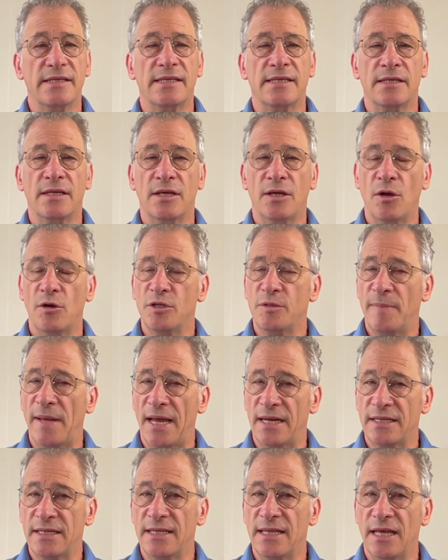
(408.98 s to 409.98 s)
goes
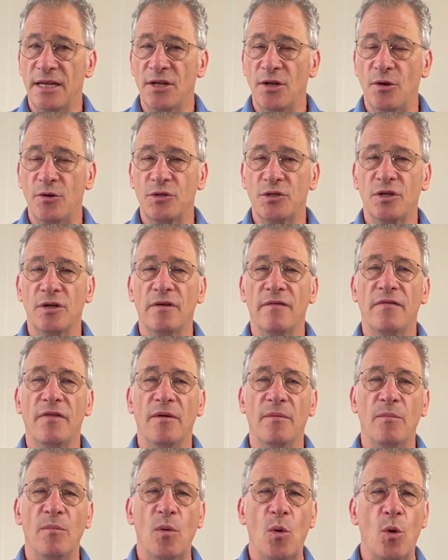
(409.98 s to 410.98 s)
back to that notion of the
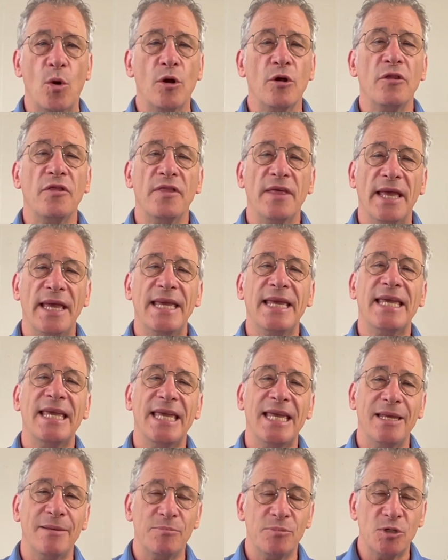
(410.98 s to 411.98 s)
more they
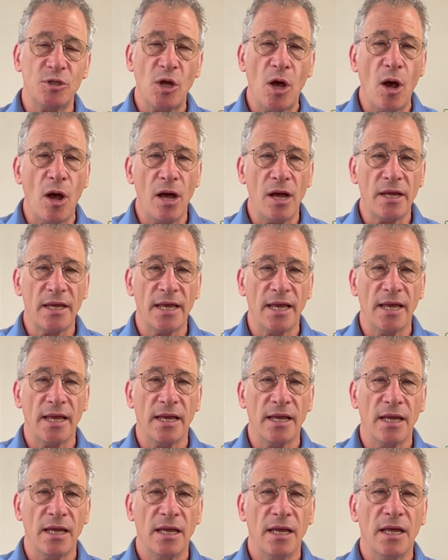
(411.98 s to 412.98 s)
keep
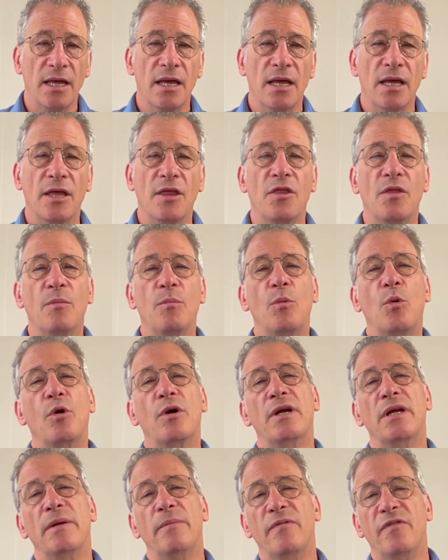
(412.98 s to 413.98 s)
talking, the
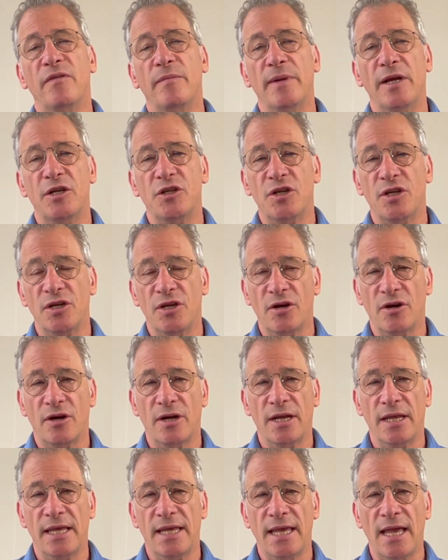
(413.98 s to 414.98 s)
more information you're
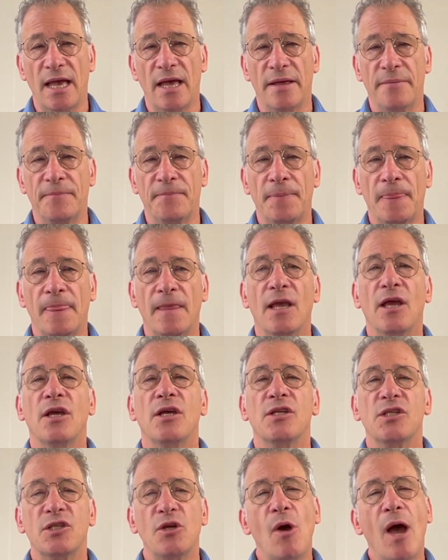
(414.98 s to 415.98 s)
going to get.
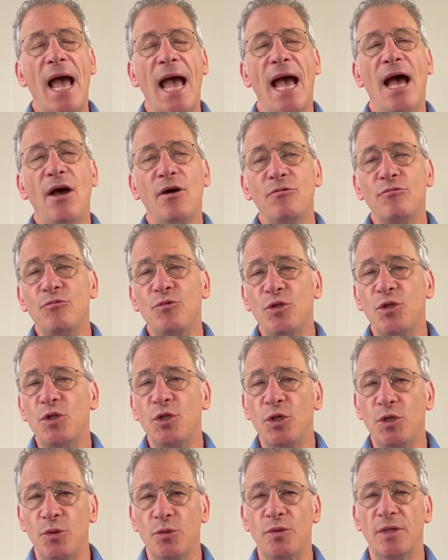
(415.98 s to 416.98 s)
So how do
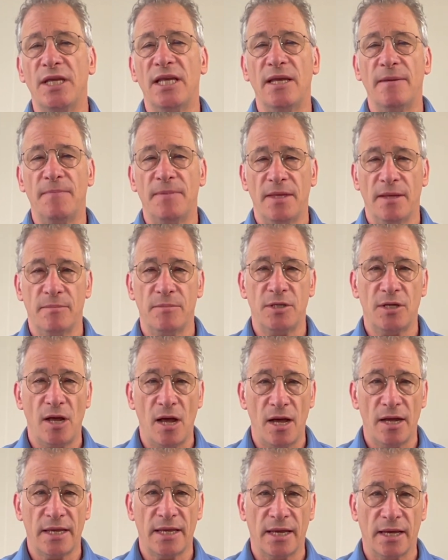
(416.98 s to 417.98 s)
you keep them
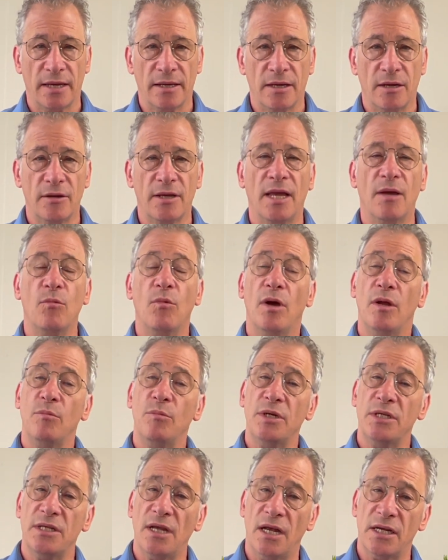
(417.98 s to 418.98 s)
talking? Okay, one,
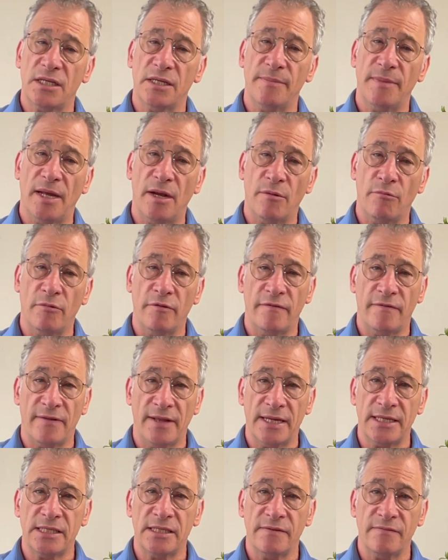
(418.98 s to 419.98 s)
we talked about
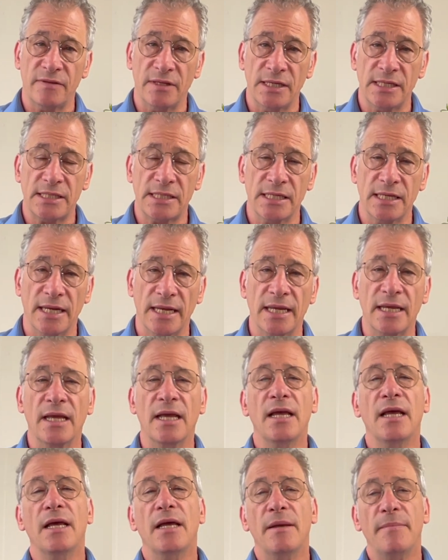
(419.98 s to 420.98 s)
reflexive listening,
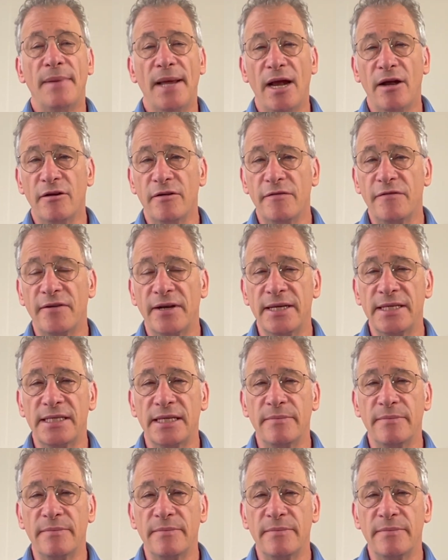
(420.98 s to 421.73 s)
paraphrasing